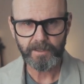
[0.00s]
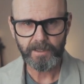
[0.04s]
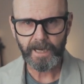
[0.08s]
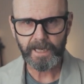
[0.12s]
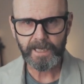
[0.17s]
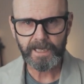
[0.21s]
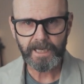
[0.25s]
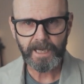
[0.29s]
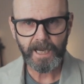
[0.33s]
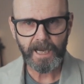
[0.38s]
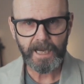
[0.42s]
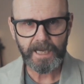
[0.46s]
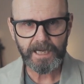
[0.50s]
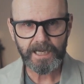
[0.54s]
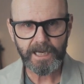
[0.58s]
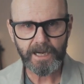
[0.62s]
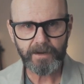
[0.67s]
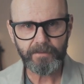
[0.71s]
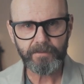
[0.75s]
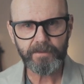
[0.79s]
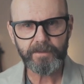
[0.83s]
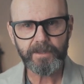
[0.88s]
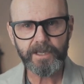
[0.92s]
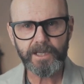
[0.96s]
Again,
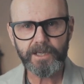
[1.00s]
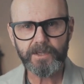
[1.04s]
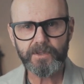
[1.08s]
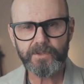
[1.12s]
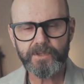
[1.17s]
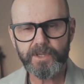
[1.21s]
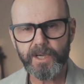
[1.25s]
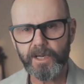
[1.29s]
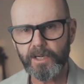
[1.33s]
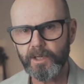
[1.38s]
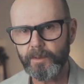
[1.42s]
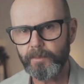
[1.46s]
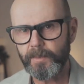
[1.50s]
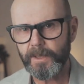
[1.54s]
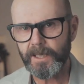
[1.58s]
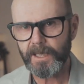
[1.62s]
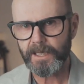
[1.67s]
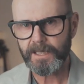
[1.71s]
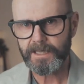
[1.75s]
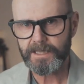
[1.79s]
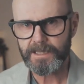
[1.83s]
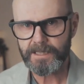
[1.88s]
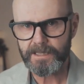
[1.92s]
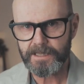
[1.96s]
everything is going to be
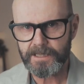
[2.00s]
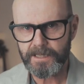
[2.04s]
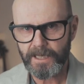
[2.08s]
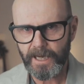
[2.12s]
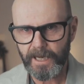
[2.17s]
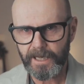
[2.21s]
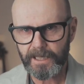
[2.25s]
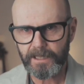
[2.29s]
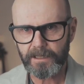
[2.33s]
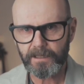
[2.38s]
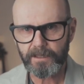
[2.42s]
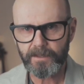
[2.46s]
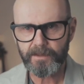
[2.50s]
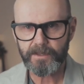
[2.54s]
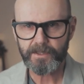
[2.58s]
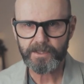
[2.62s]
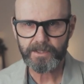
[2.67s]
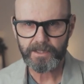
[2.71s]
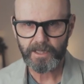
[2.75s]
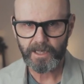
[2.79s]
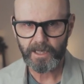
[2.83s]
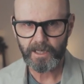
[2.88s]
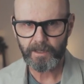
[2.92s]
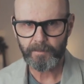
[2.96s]
exactly the
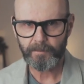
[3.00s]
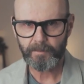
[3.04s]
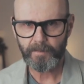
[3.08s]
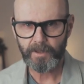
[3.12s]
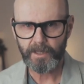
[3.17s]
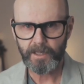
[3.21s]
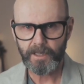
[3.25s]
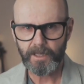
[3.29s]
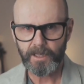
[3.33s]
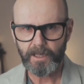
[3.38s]
same,